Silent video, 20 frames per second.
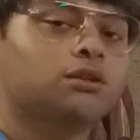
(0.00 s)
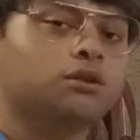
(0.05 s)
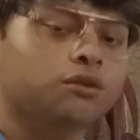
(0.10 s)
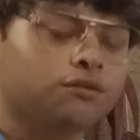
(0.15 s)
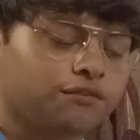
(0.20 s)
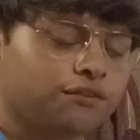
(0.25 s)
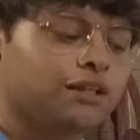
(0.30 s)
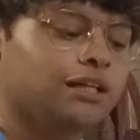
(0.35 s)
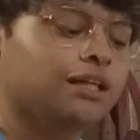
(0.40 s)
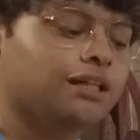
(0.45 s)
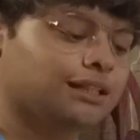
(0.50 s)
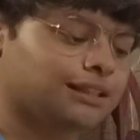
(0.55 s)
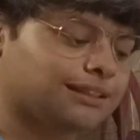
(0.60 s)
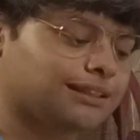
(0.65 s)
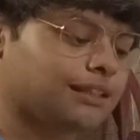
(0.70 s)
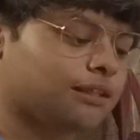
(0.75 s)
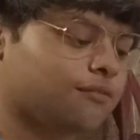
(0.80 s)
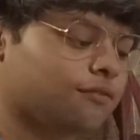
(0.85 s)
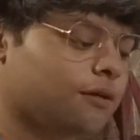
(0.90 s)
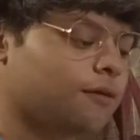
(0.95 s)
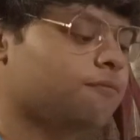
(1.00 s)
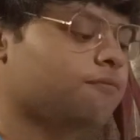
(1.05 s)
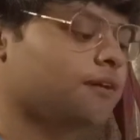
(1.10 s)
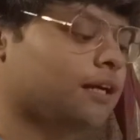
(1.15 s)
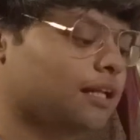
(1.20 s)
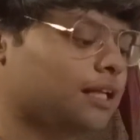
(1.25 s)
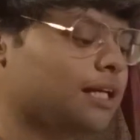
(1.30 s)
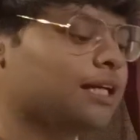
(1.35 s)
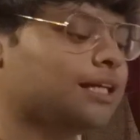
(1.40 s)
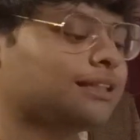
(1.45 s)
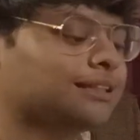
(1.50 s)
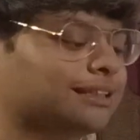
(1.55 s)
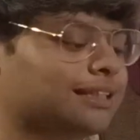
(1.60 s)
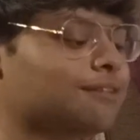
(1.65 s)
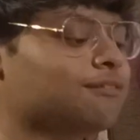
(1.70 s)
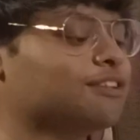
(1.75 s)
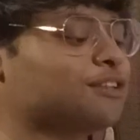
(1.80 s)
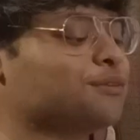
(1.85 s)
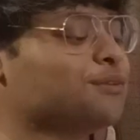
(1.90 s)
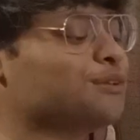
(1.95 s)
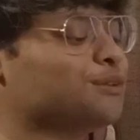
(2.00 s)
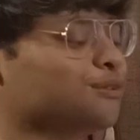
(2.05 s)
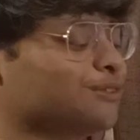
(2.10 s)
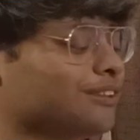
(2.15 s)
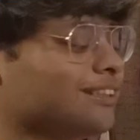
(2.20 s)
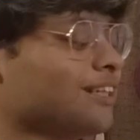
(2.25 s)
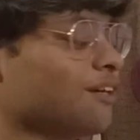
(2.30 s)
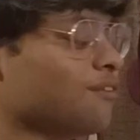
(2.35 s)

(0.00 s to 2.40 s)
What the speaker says: Sufrir is the verb, very easy, which means to